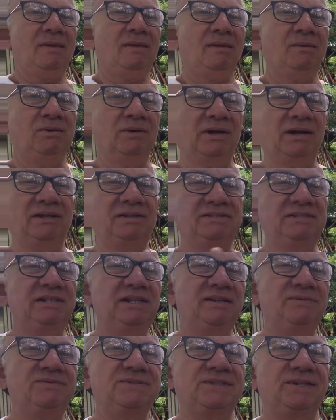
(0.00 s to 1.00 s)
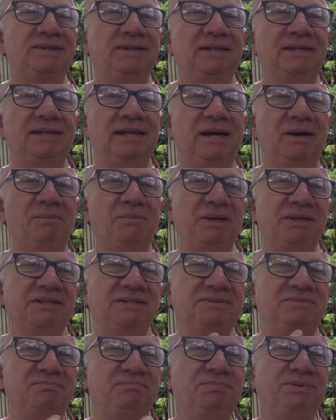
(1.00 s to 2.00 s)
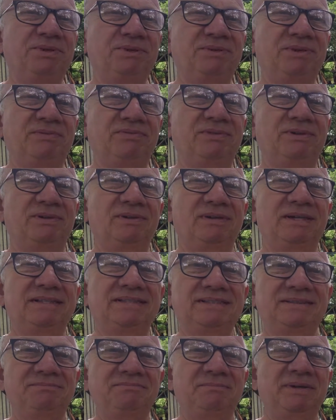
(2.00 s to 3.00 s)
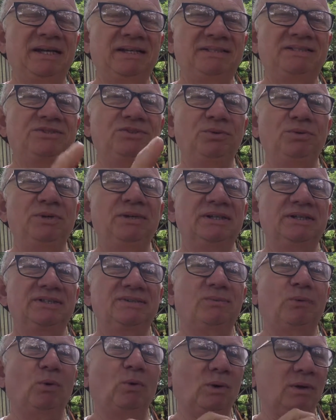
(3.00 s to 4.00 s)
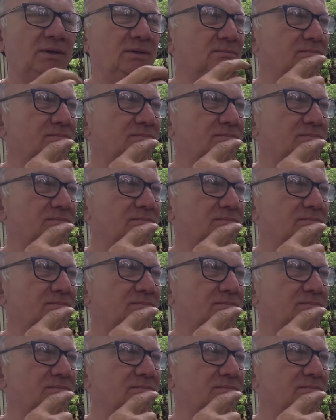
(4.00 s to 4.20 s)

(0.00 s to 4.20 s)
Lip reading: Alright, it's leaves on it now, but it's beautiful. It's 2 years work.